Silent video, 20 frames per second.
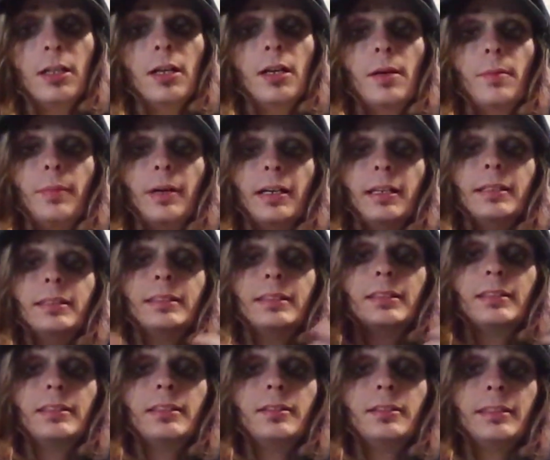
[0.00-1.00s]
But
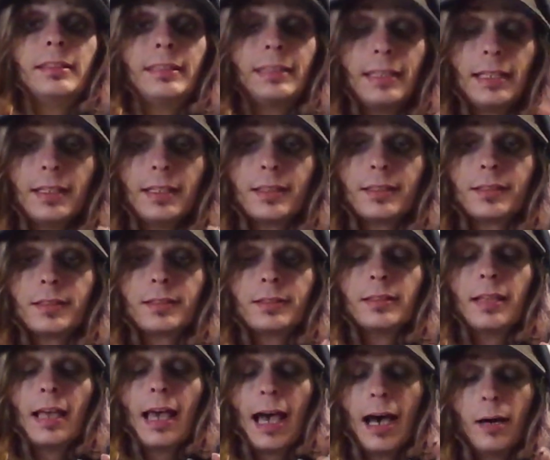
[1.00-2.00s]
this
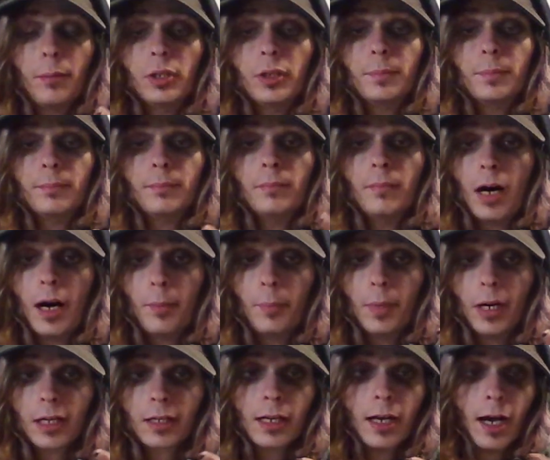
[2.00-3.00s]
album,
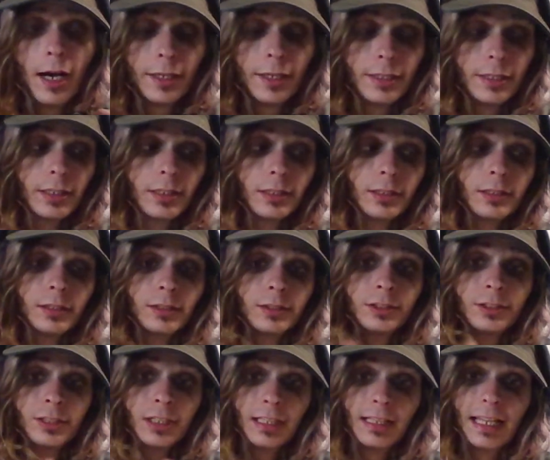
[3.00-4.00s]
among other
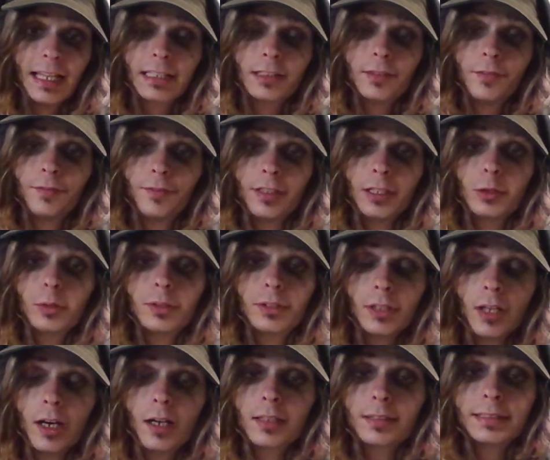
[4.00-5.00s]
select few
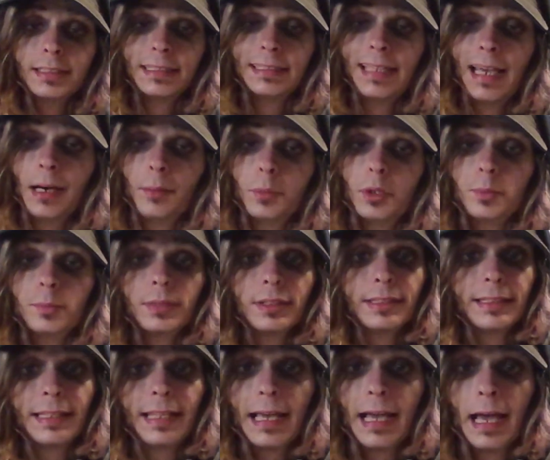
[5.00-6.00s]
songs and albums
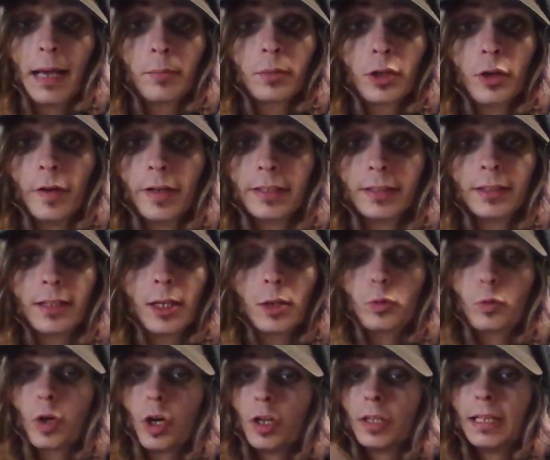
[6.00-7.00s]
that I'm going to
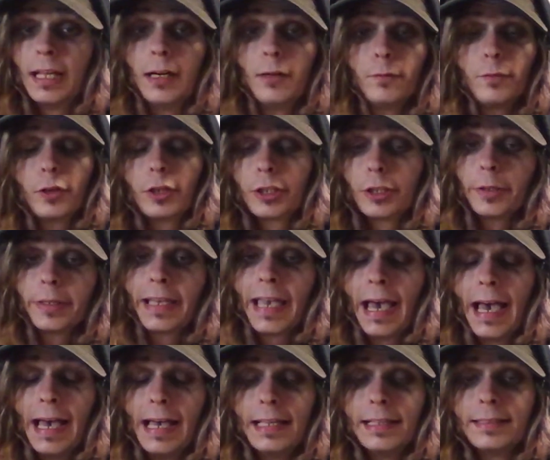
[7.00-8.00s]
roll out for you
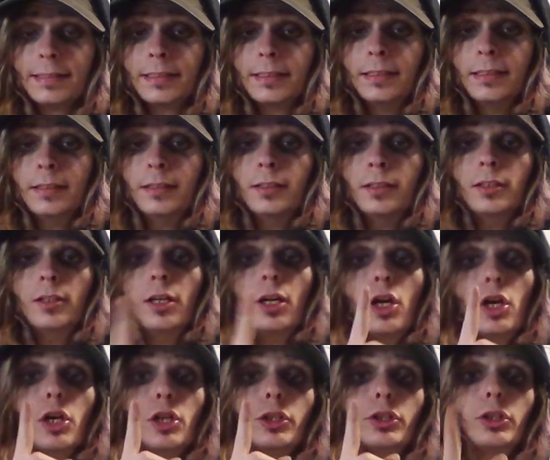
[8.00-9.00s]
guys,
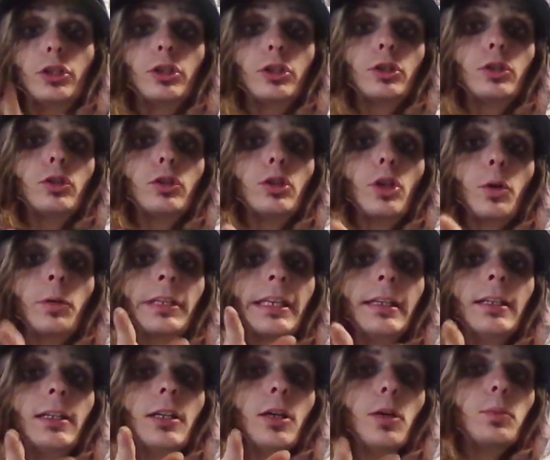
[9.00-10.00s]
don't get
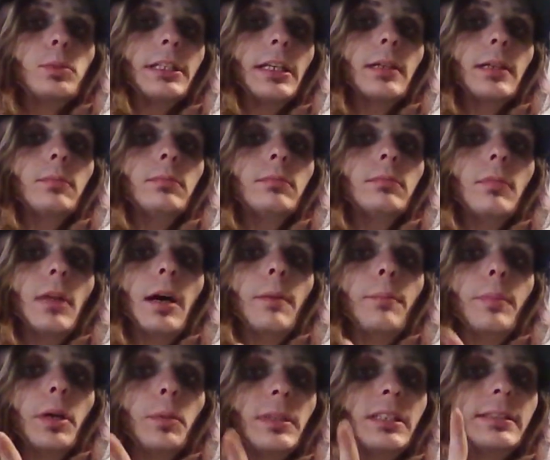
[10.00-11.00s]
your hopes up
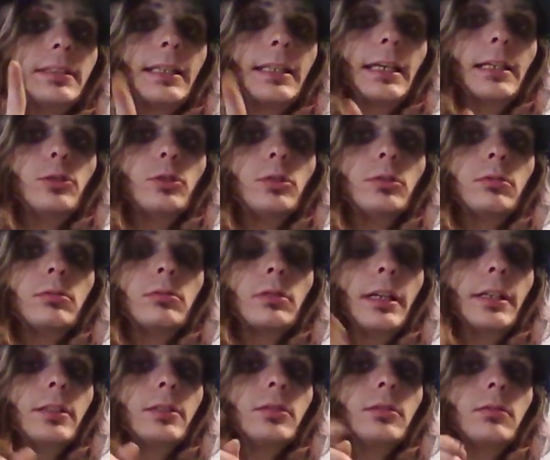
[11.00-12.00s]
about my schedule,
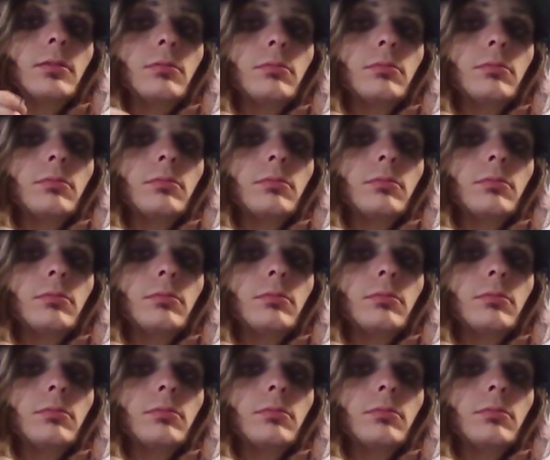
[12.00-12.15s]
because